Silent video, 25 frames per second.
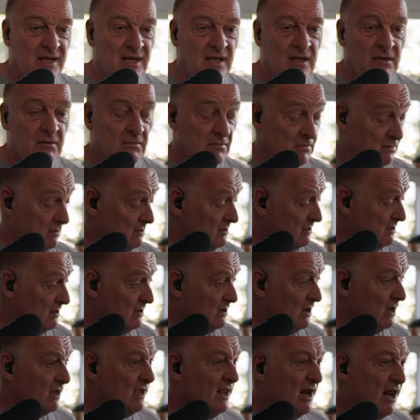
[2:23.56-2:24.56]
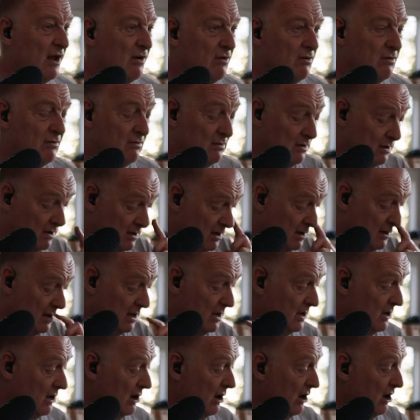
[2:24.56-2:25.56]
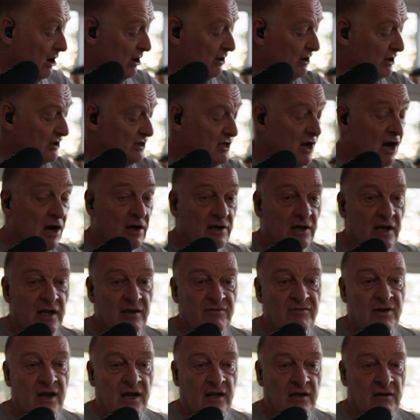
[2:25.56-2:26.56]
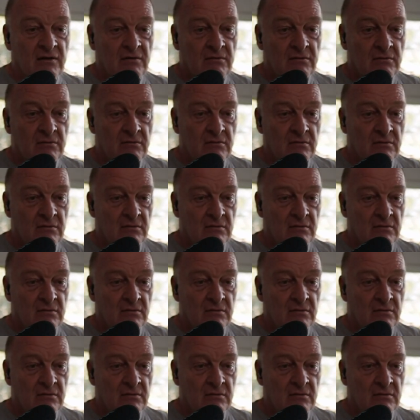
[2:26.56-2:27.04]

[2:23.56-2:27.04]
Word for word: to be, you know, on a dark evening,